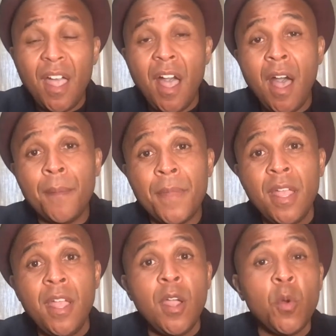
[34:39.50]
um,
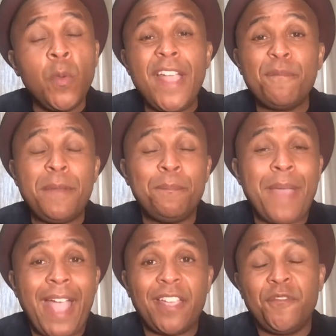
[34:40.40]
we have been
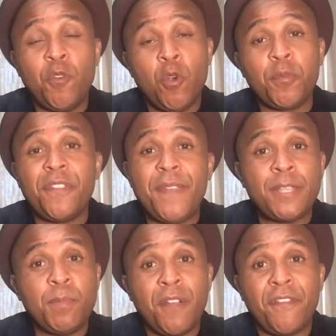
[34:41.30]
back and forth with
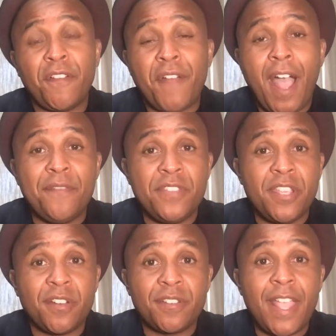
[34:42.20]
Facebook for five
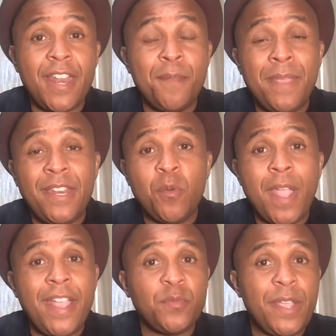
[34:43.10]
years, and in many
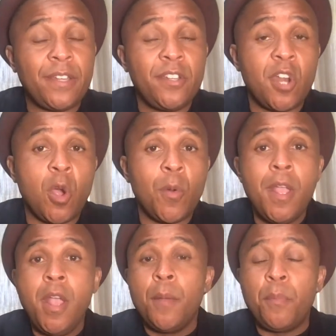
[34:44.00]
ways, we had you know
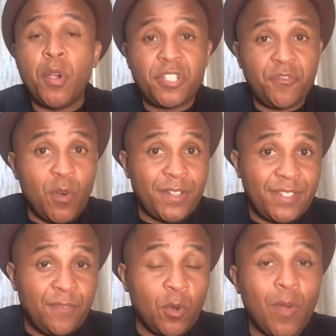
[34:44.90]
pushed for a
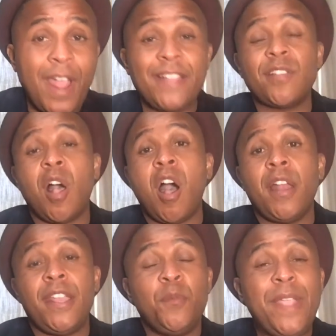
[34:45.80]
civil rights
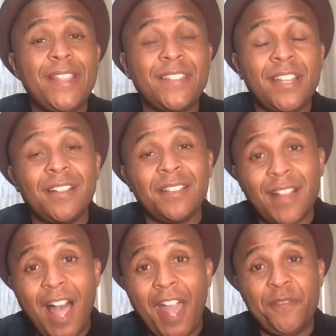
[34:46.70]
audit. We had done a
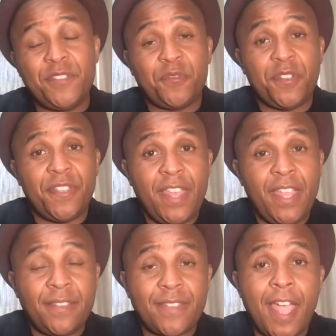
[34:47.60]
lot of different
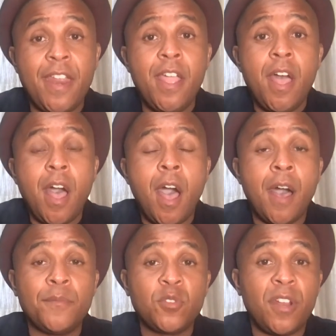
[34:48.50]
things that
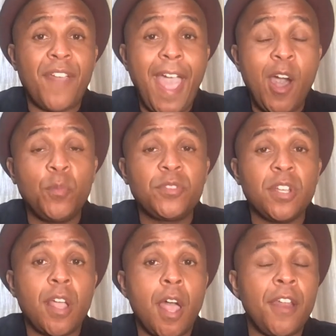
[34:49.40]
um, sort of helped
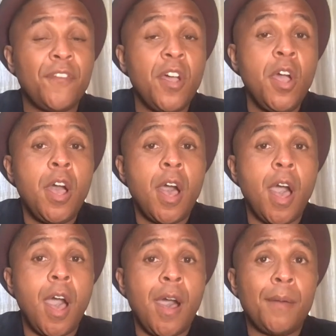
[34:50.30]
to kind of
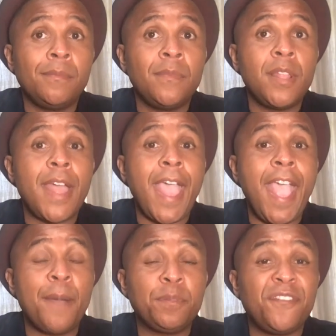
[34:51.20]
um,
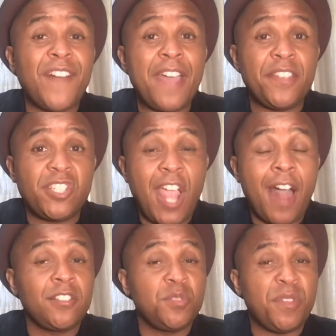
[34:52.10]
amplify the
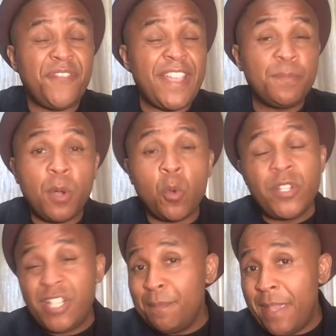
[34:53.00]
challenge with Facebook,
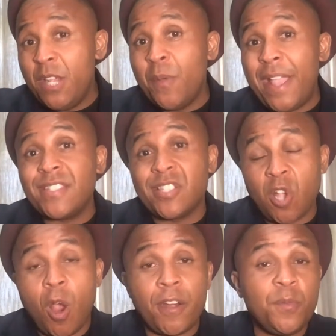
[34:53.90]
which in many ways
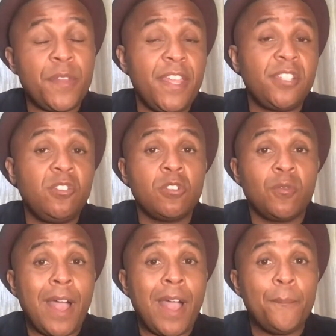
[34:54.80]
started with issues
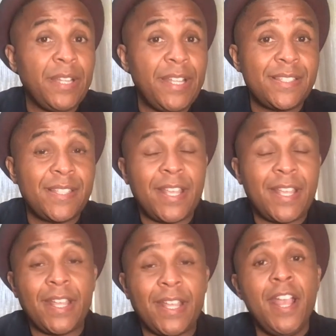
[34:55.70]
around
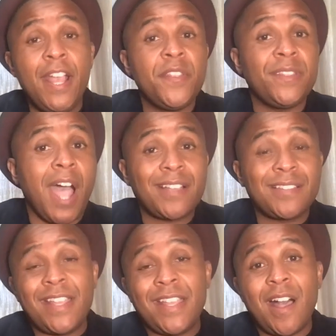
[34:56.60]
policing, the
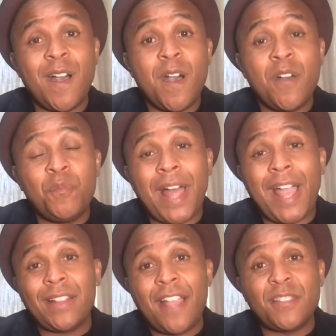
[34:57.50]
doxing of
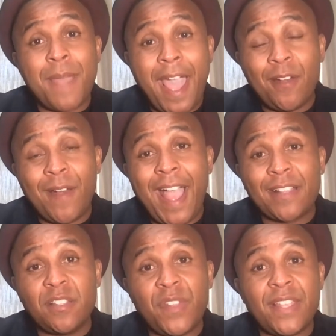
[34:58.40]
Black Lives Matter
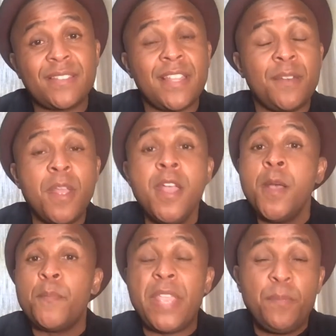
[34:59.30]
activists and
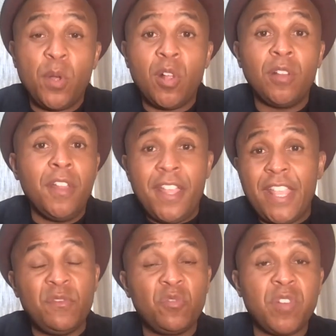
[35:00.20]
people, even